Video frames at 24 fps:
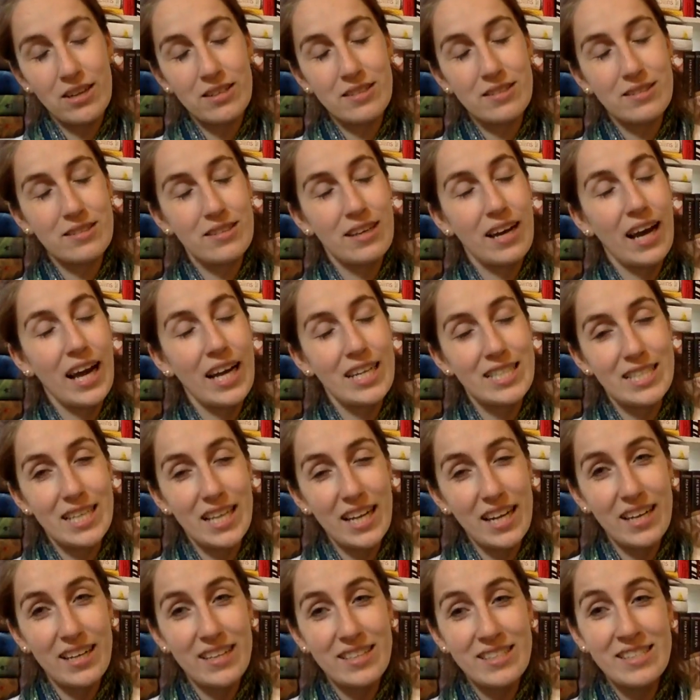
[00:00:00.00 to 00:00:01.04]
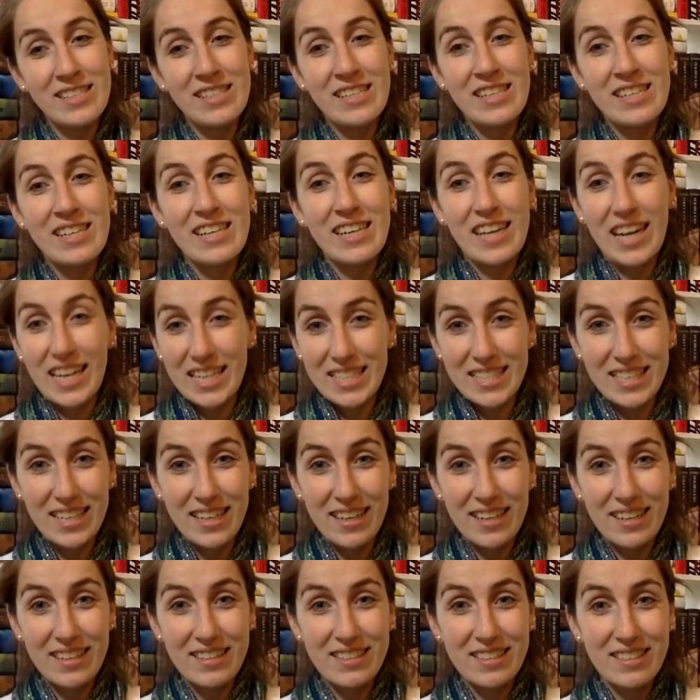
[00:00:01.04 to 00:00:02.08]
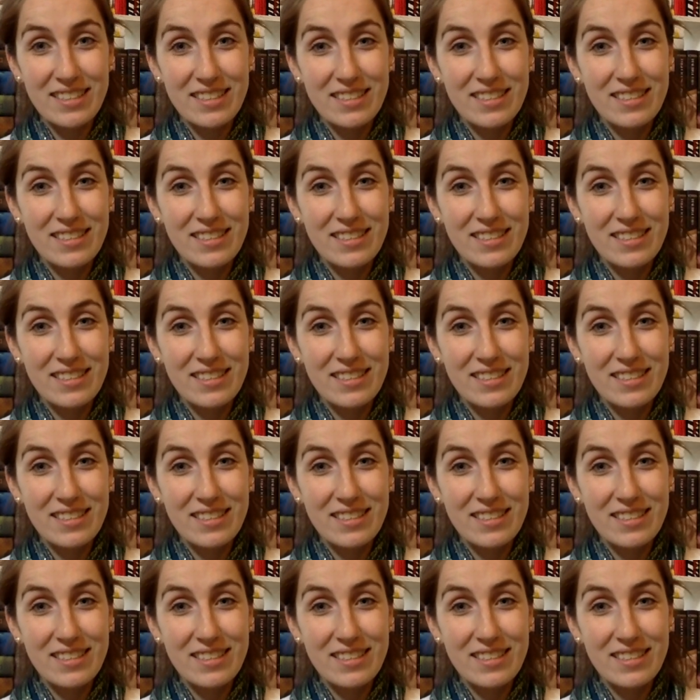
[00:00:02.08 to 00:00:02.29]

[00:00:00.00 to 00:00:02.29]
I did it. I did it.